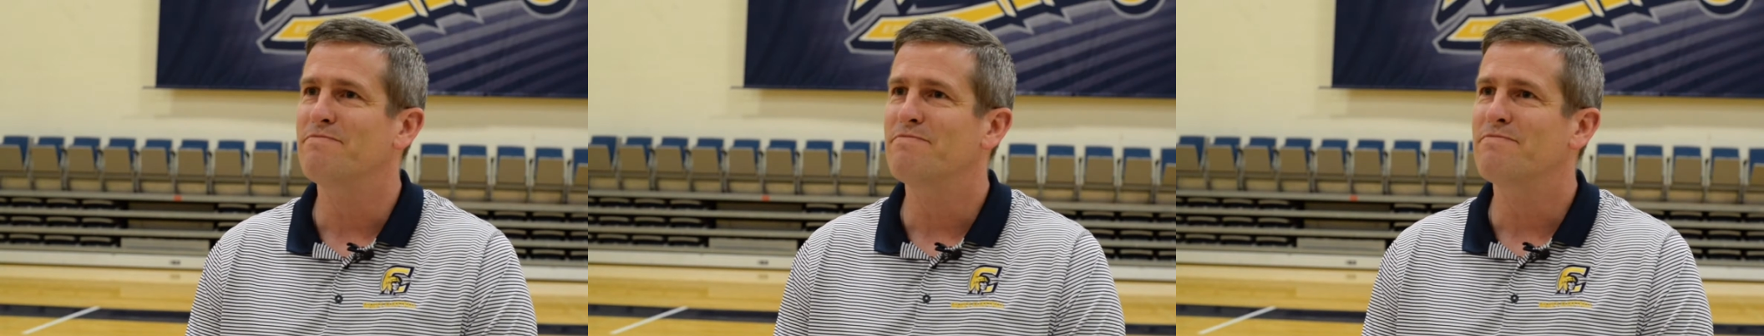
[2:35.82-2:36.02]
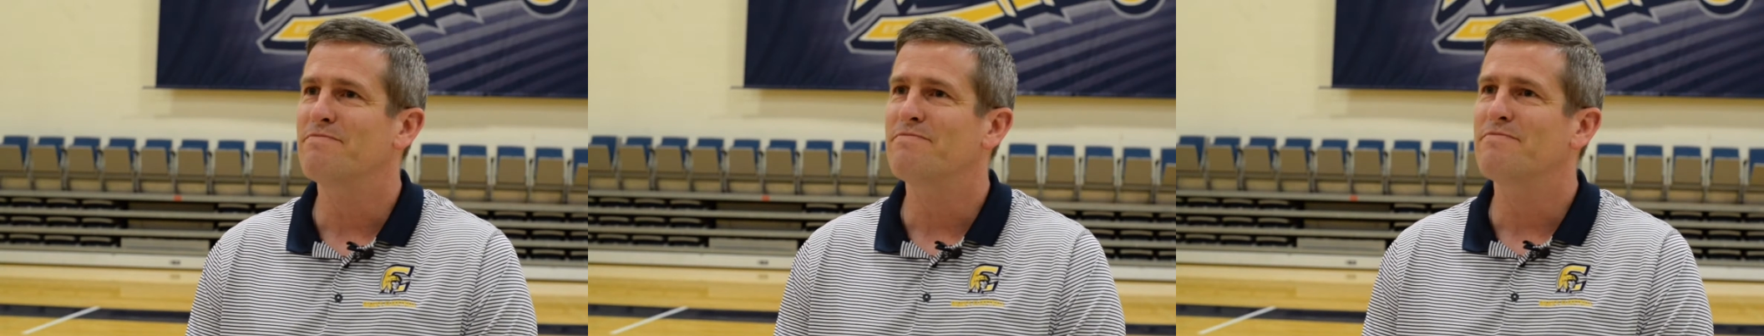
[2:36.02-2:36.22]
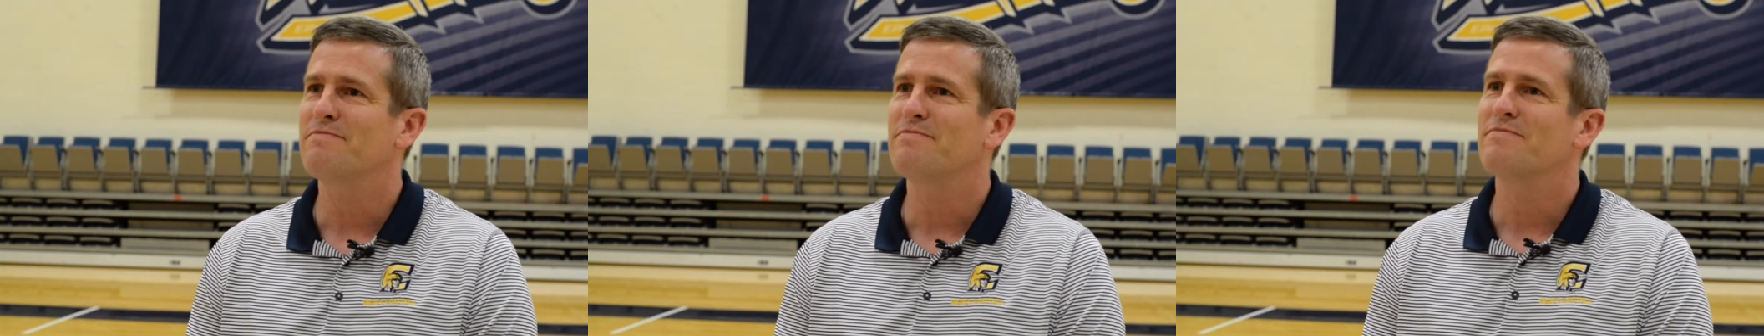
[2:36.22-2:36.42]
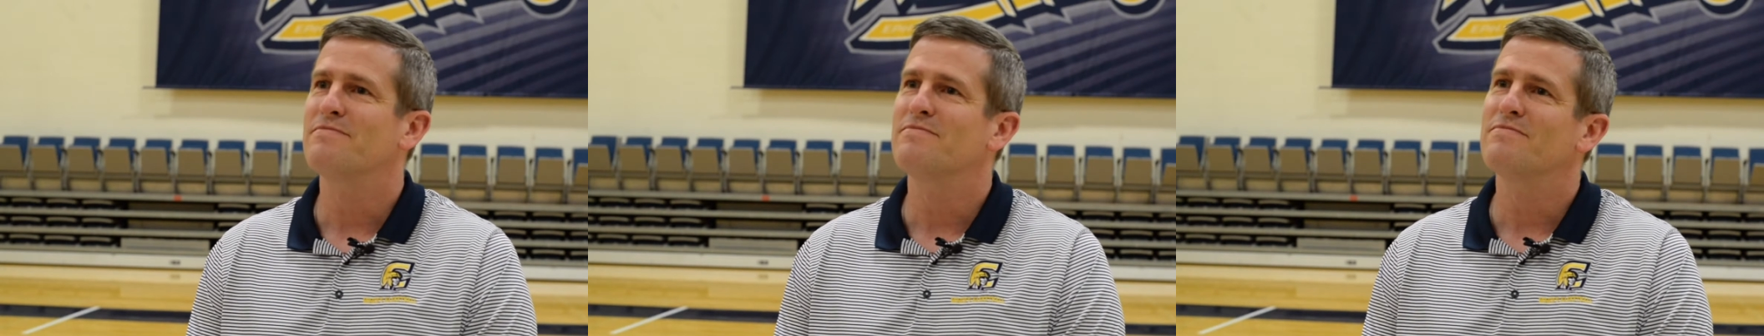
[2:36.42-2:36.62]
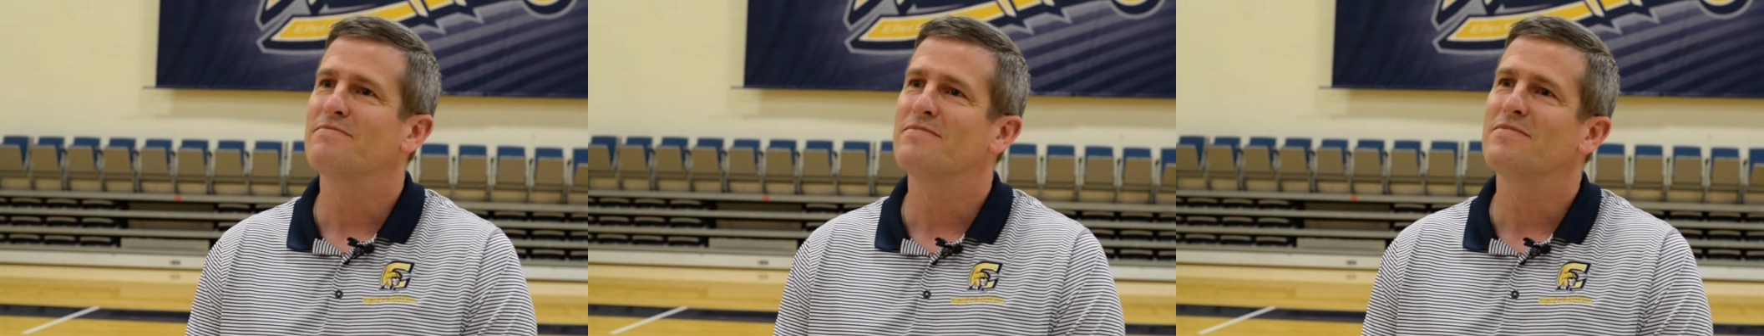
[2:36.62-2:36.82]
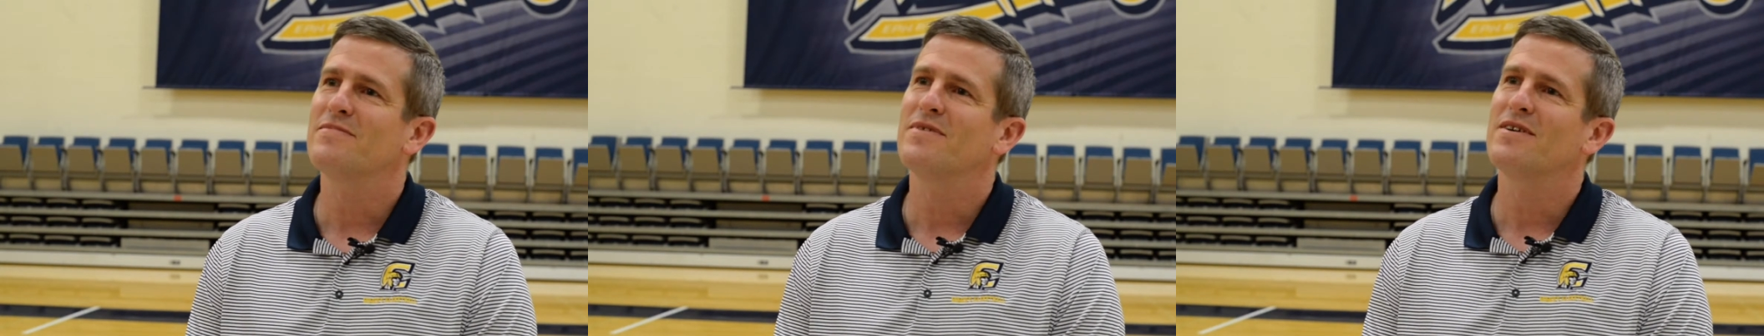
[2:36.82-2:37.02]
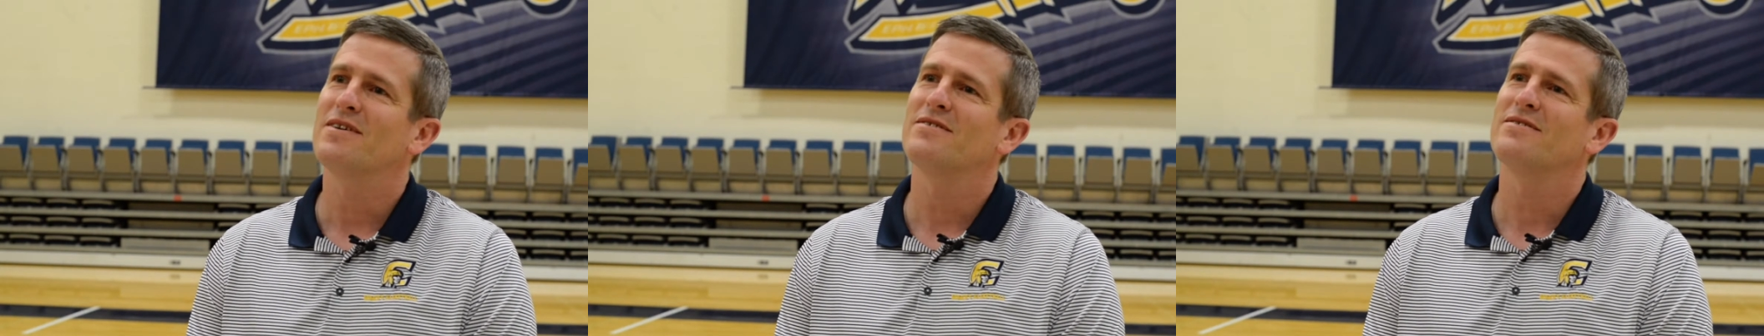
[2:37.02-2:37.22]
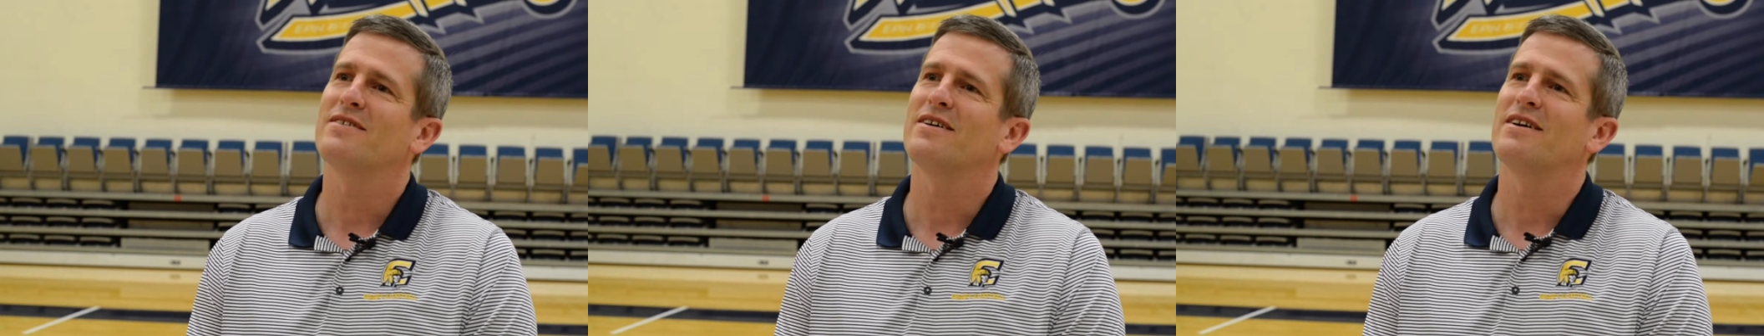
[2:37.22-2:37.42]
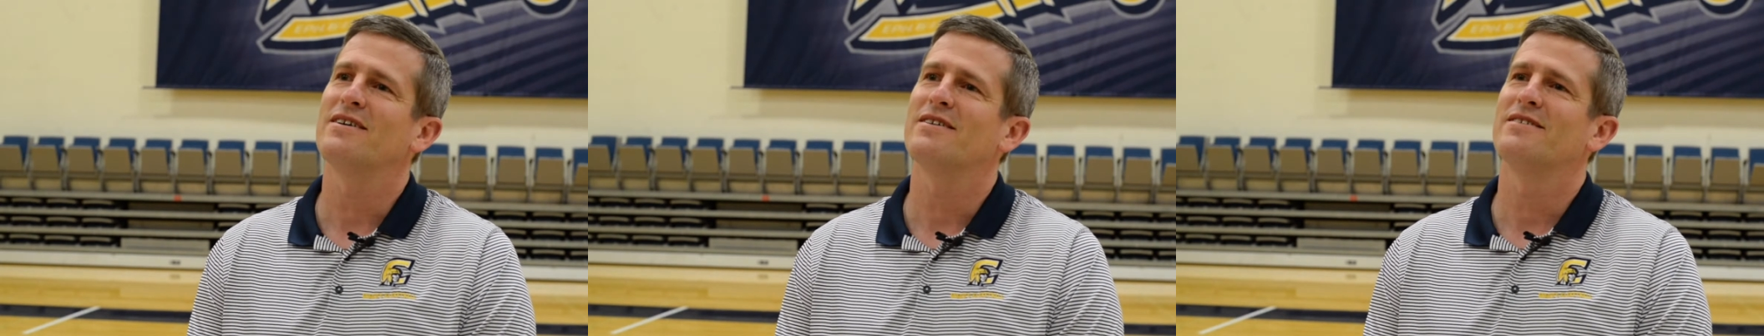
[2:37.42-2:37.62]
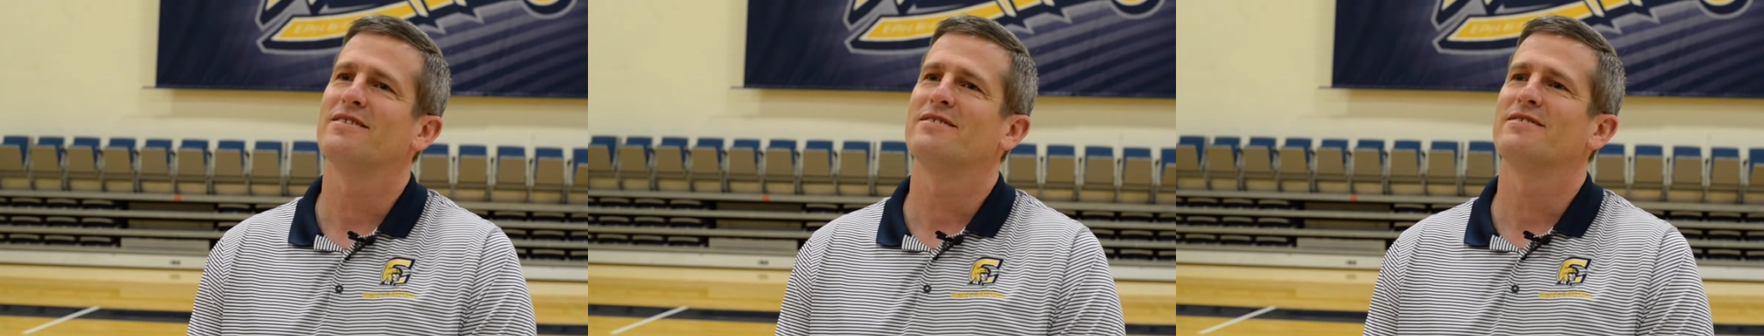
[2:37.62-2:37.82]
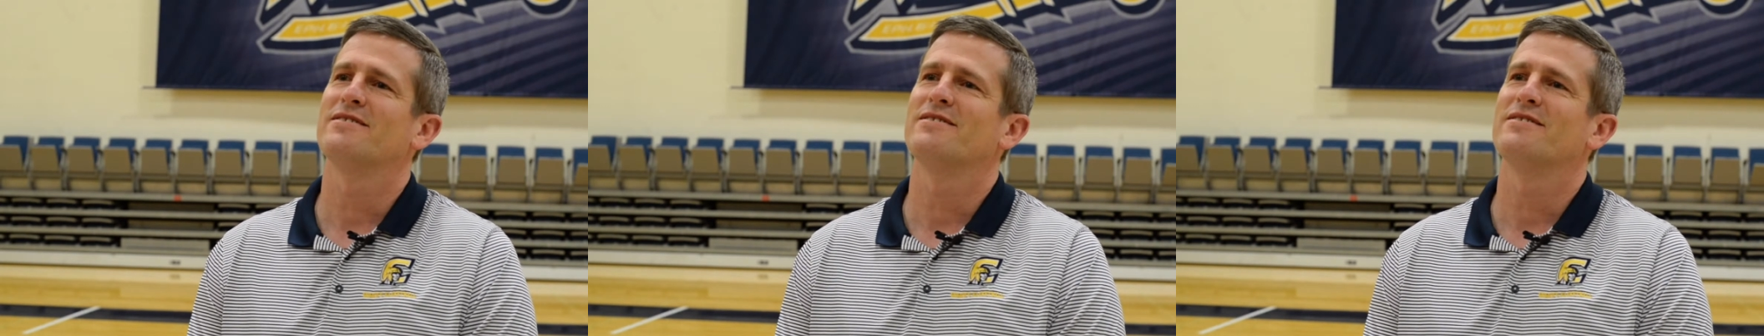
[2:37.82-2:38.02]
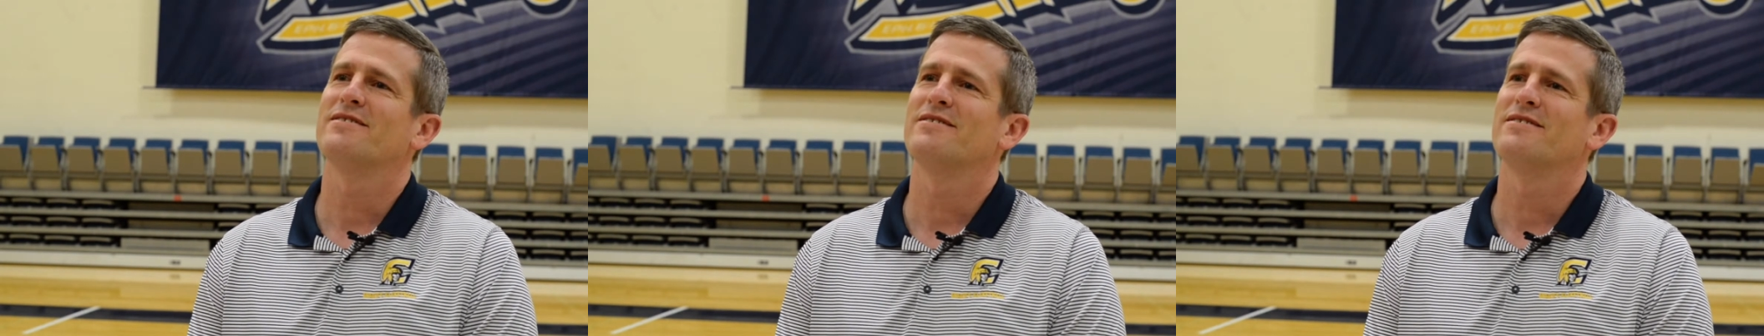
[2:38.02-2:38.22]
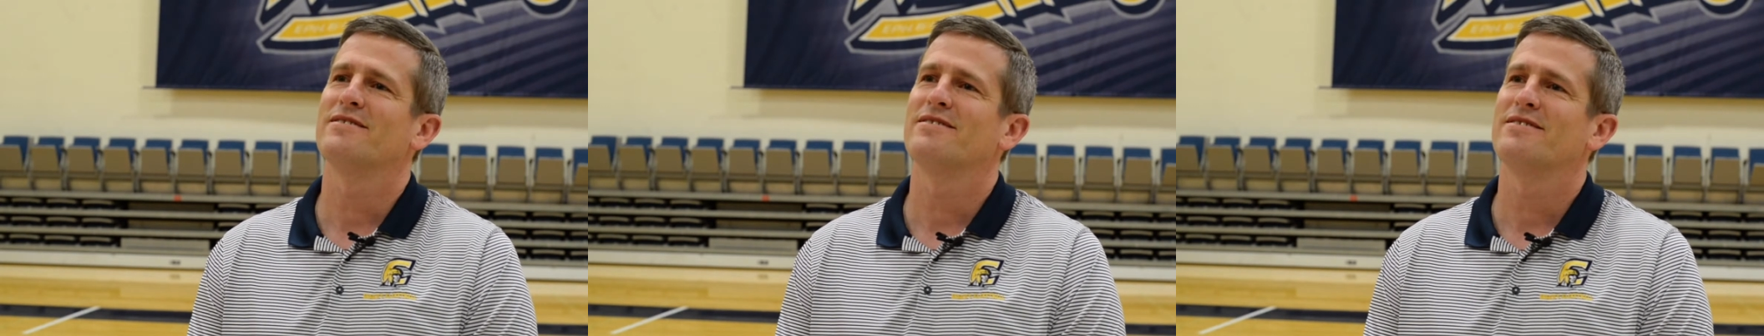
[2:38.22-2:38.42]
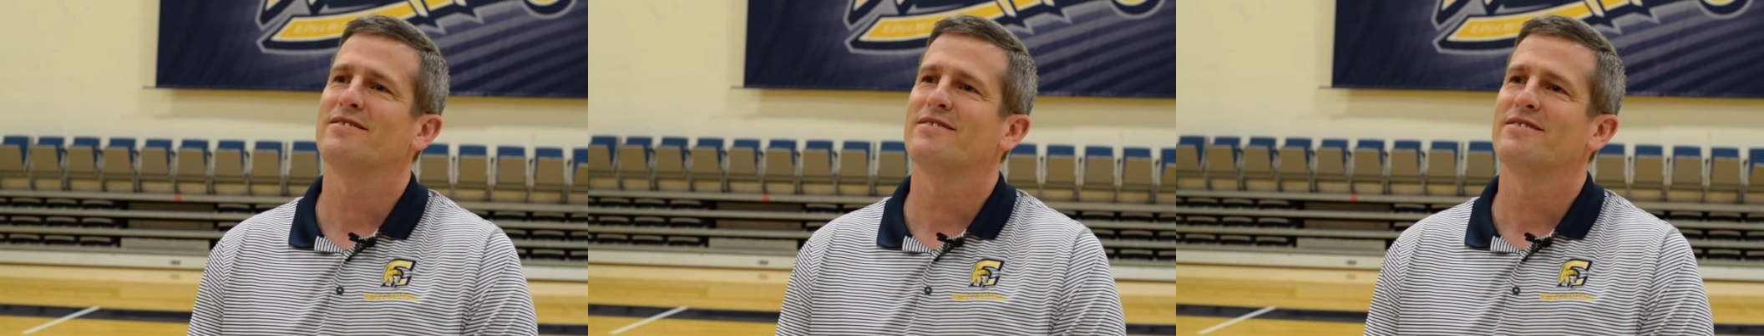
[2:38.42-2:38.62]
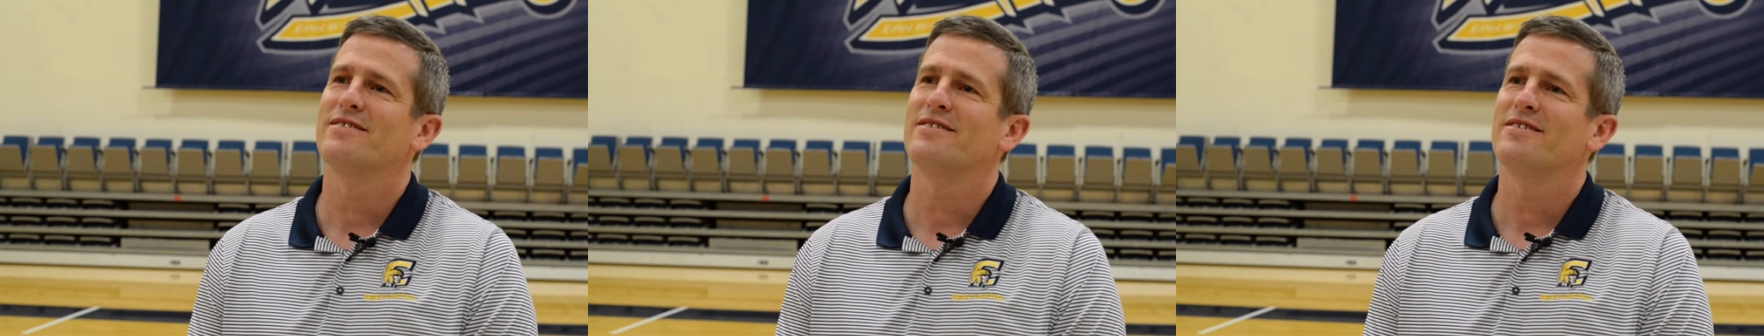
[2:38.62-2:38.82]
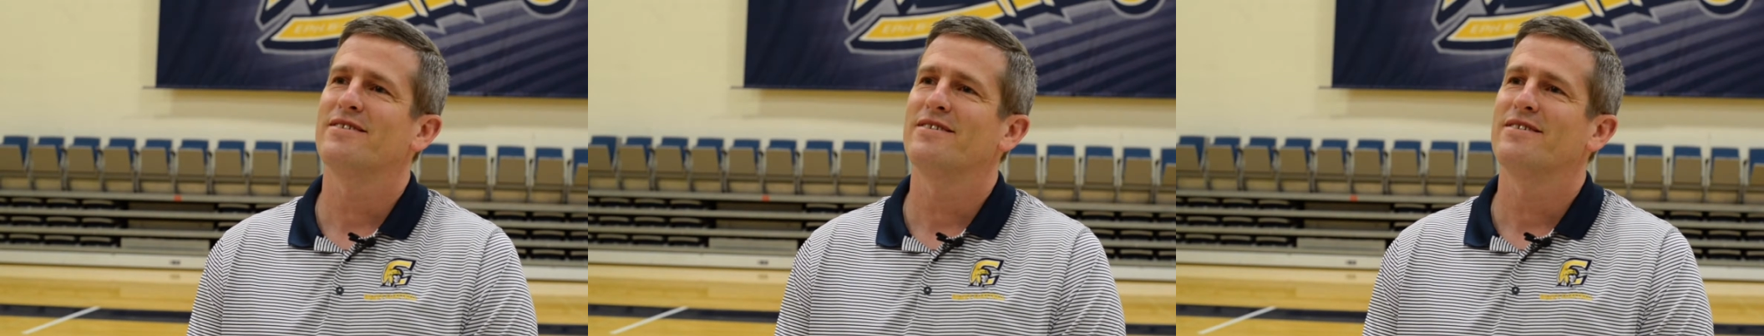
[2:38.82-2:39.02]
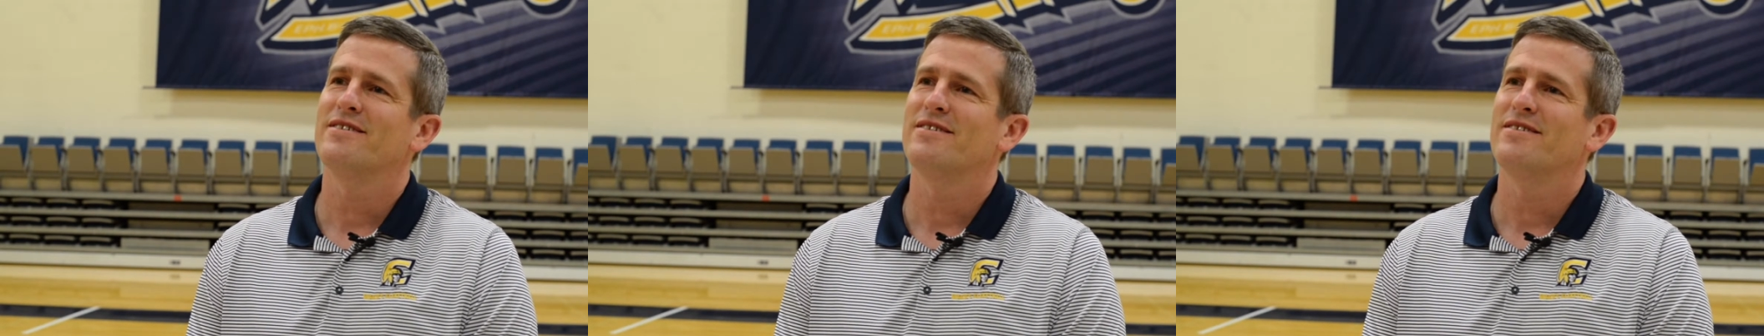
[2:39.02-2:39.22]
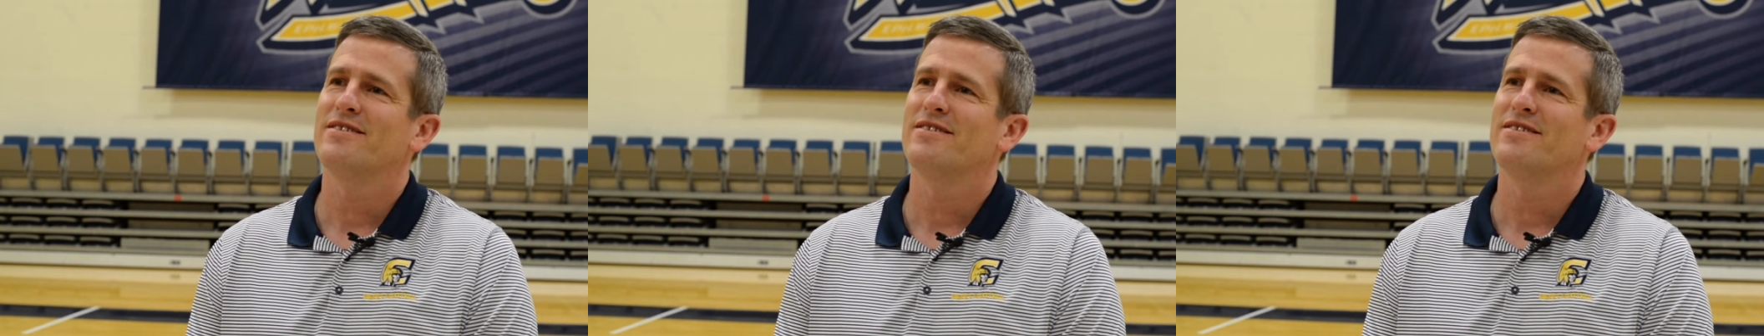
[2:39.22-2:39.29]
Okay, so what kind of style of basketball do we think uh,